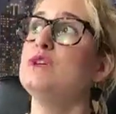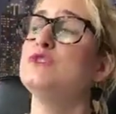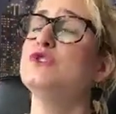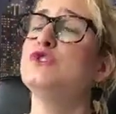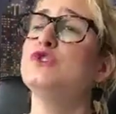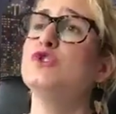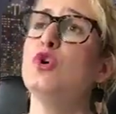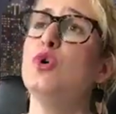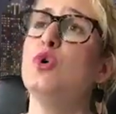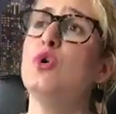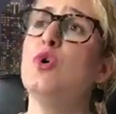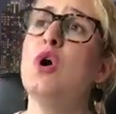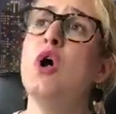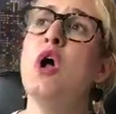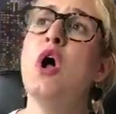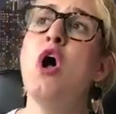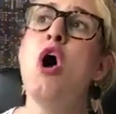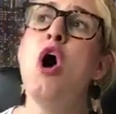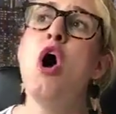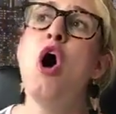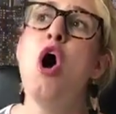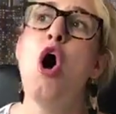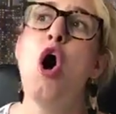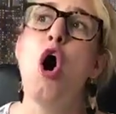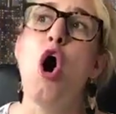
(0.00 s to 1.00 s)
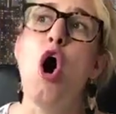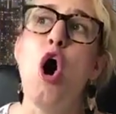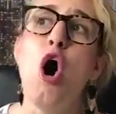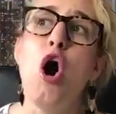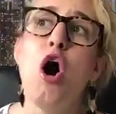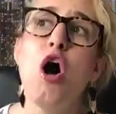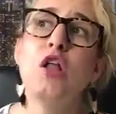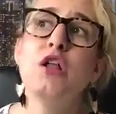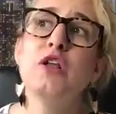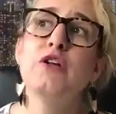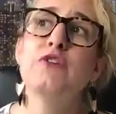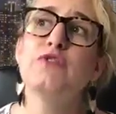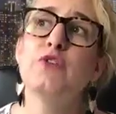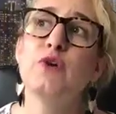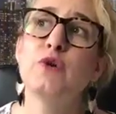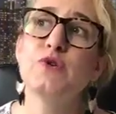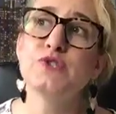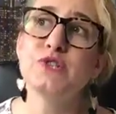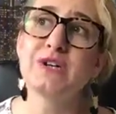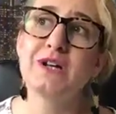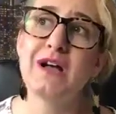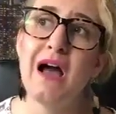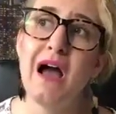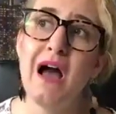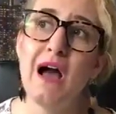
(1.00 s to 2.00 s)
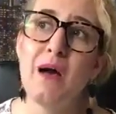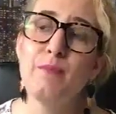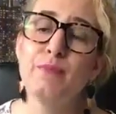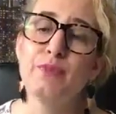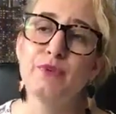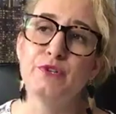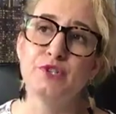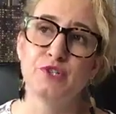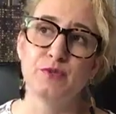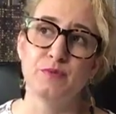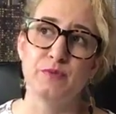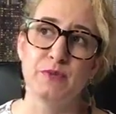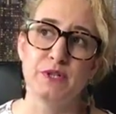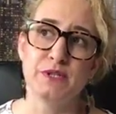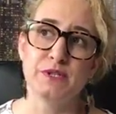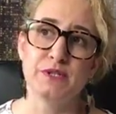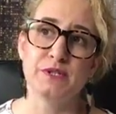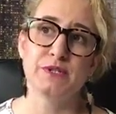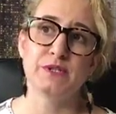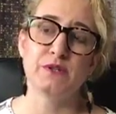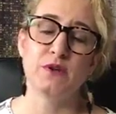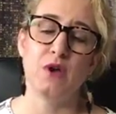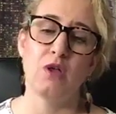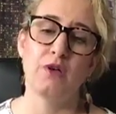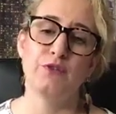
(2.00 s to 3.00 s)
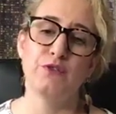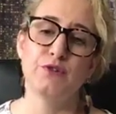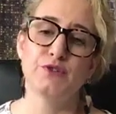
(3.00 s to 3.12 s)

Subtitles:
So all of those accomplishments